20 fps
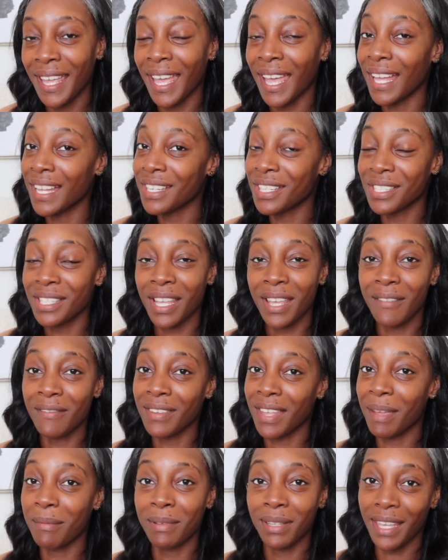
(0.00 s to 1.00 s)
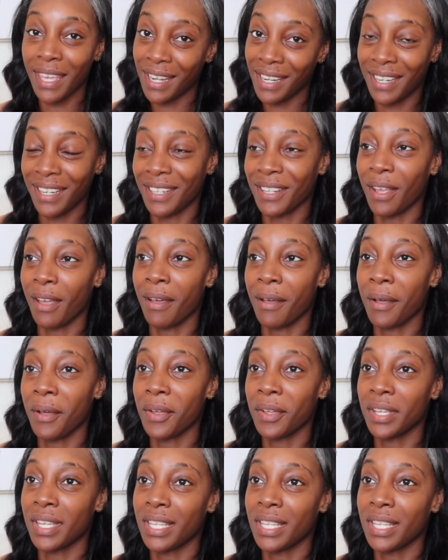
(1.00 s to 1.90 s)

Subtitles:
I just have not been editing, y'all.